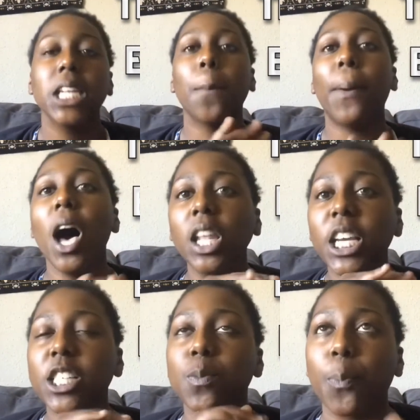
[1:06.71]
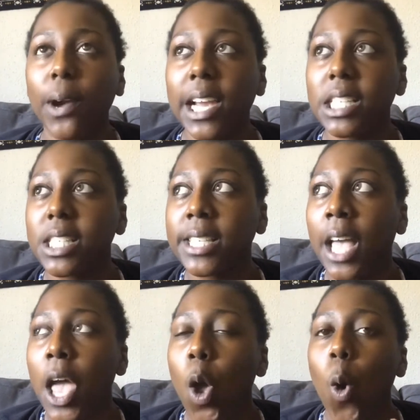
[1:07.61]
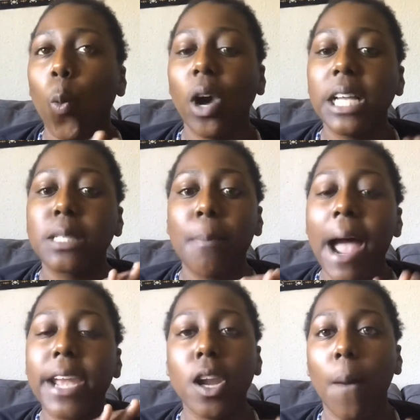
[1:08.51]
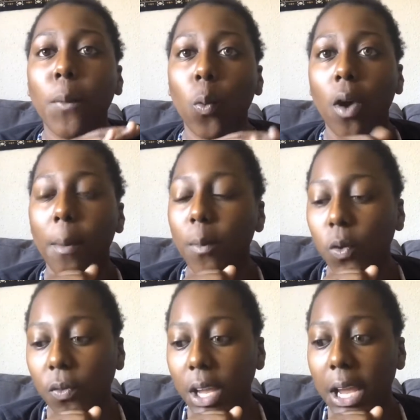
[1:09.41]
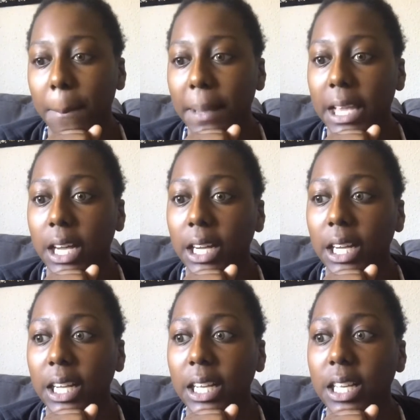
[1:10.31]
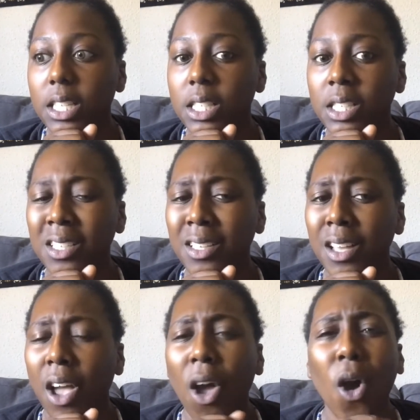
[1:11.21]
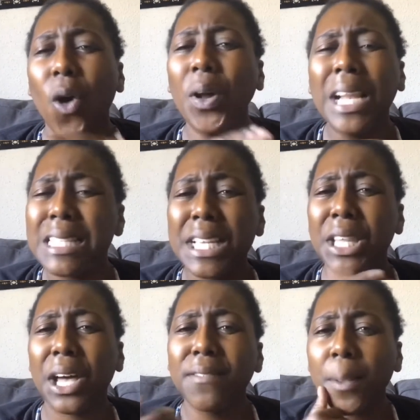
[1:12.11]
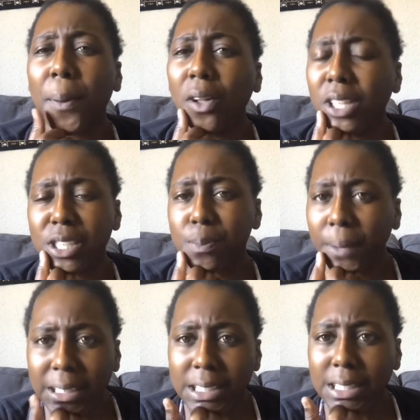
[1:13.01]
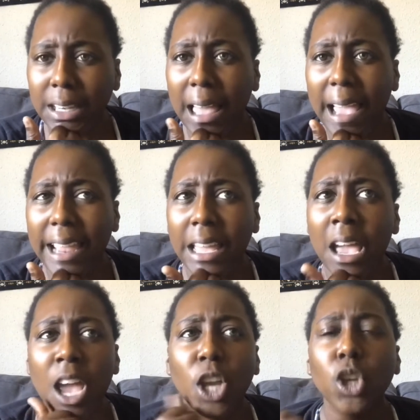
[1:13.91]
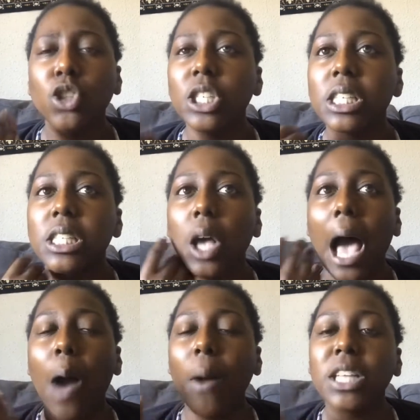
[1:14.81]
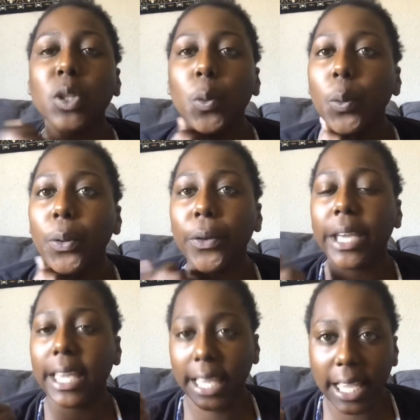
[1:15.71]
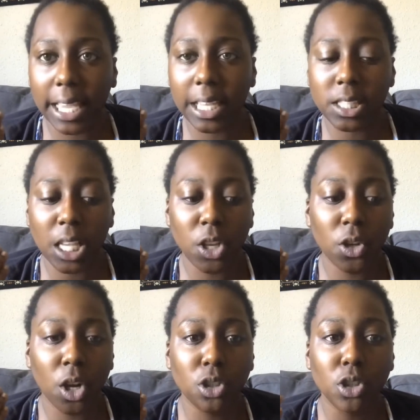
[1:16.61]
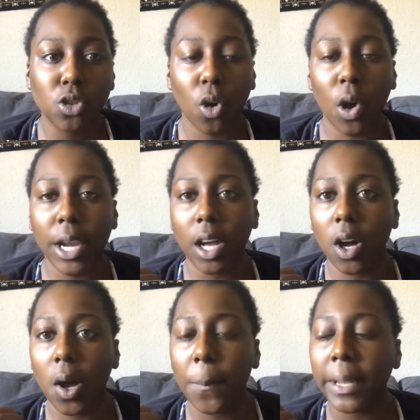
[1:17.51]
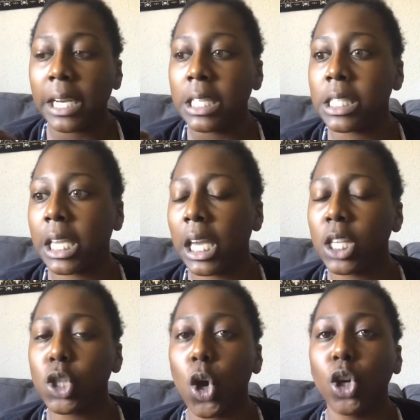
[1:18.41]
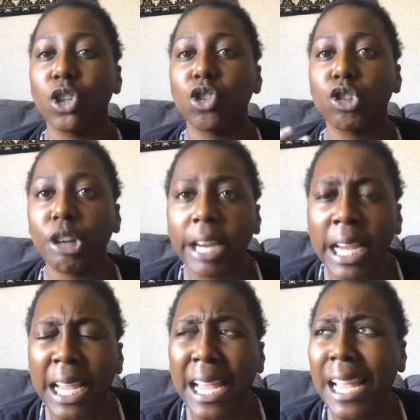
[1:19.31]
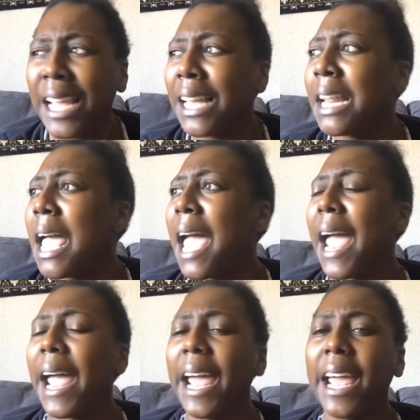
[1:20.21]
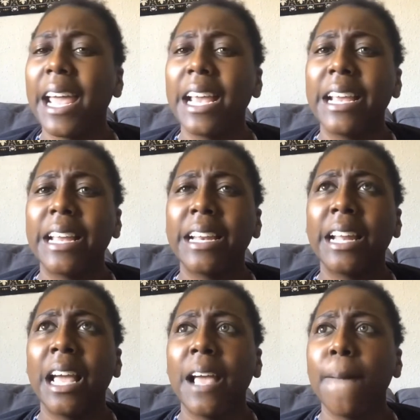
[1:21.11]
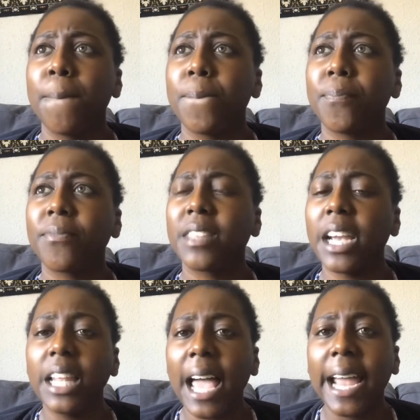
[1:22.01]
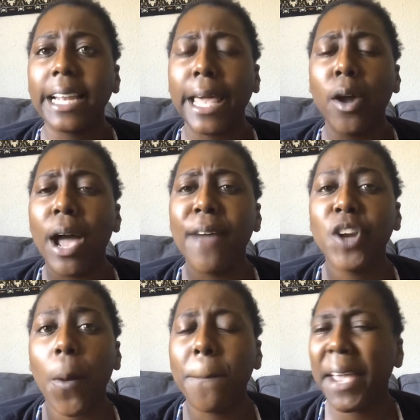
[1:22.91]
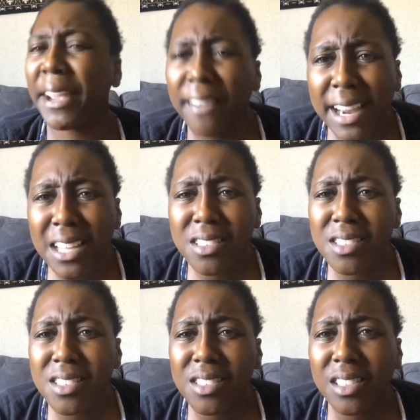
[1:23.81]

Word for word: The Polar Express was my number one movie because who doesn't love The Polar Express? Like you just I watched it when we were kids and you know just growing up and these kids on a train and they're like they don't have no parents.